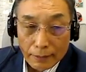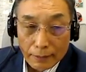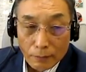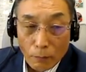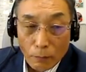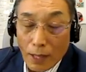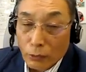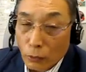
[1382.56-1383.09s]

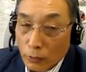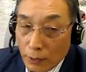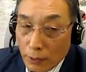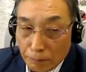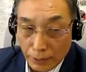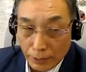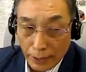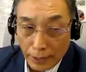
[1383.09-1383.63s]
as
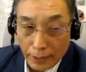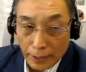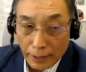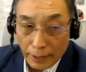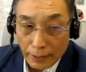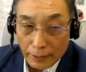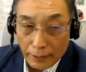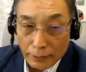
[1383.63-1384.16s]
fair as
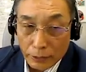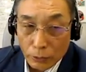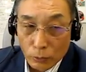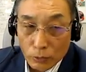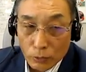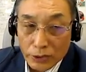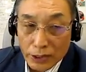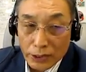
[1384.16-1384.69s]
possible,
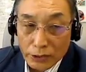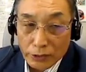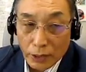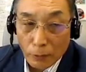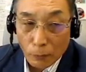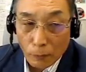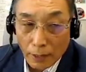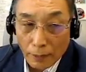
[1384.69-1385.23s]

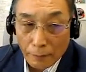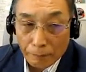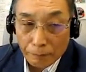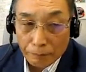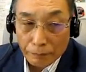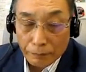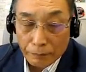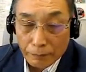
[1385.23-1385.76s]
as
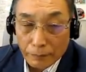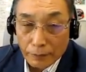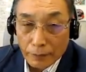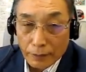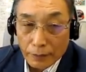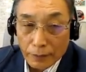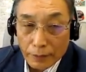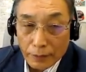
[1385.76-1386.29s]

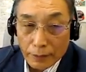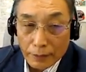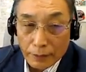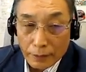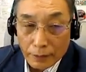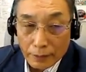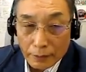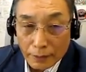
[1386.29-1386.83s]

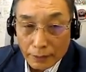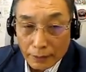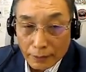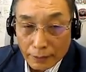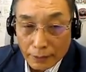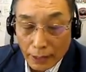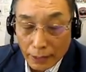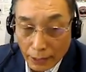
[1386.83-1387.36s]
equal as
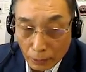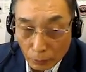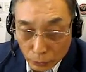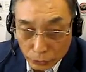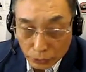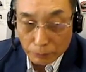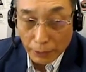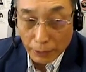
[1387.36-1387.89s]
possible.
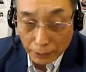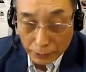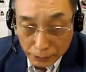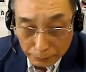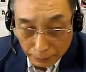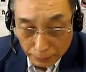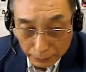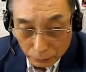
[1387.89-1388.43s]

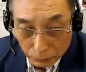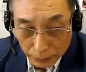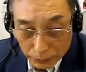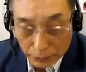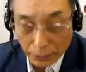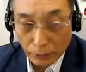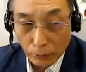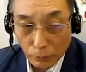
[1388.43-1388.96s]
This is
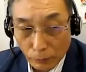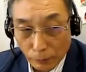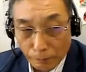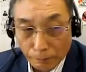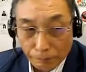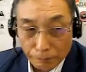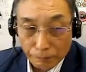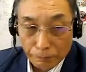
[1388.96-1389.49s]
example of the
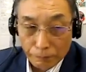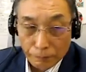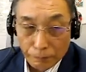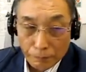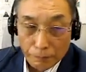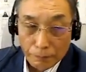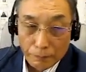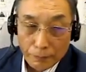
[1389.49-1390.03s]
World
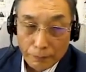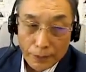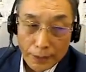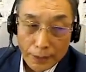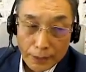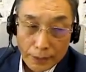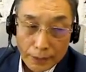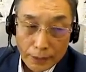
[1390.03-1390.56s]
Cup.
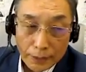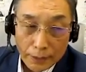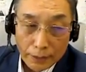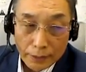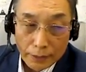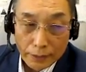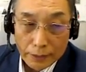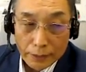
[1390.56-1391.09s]

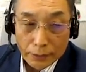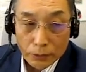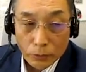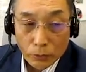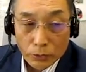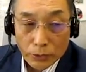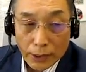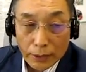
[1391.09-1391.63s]
The
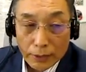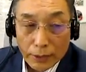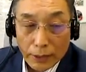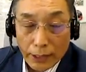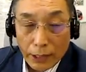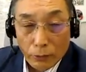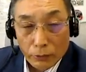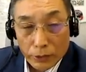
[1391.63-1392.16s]

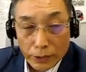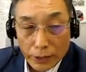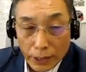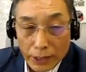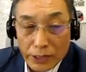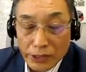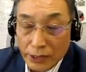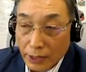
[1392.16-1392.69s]
Japanese, uh,
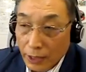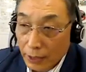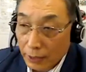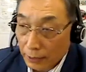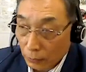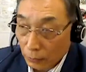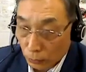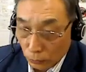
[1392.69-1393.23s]
the